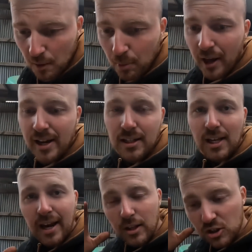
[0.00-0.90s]
Please
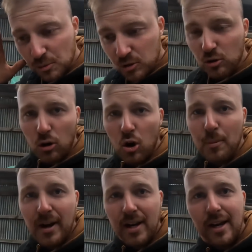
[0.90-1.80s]
hit the subscribe,
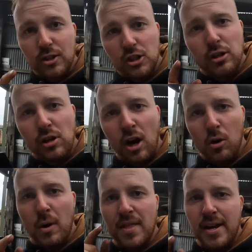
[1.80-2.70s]
it lets you know
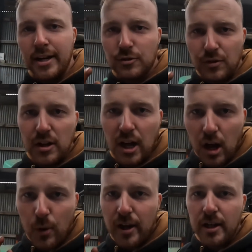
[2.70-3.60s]
when the next video
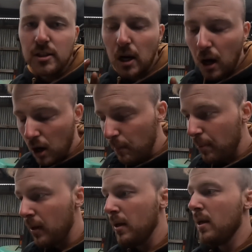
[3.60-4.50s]
is up,
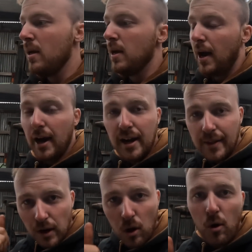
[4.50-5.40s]
and hit
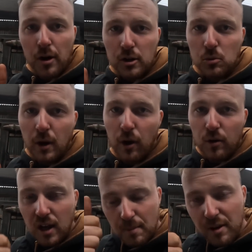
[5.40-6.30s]
the like as well.
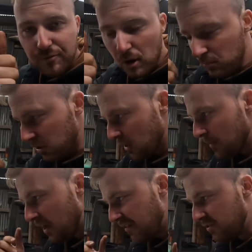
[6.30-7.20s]
Give me a thumbs up
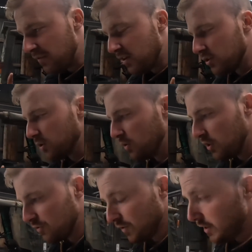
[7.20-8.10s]
if you've enjoyed
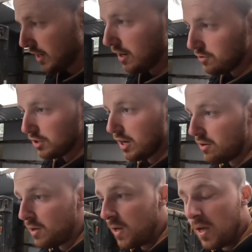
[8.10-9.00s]
this video. So
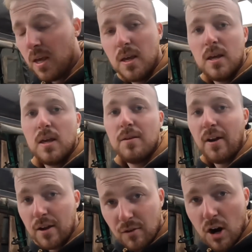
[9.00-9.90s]

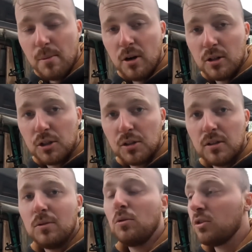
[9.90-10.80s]
thank you very much.
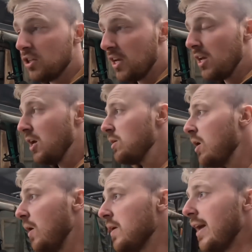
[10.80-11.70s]
We'll see you
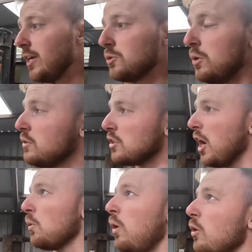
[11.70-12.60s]
on the next one. Don't
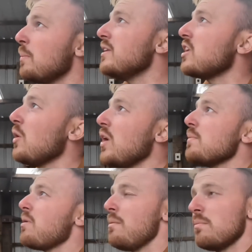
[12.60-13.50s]
know what we'll be doing,
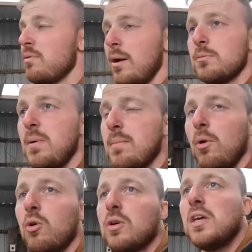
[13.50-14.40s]
perhaps a bit
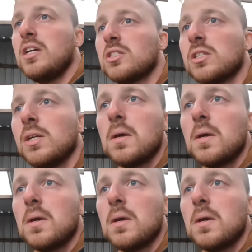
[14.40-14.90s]
more of this,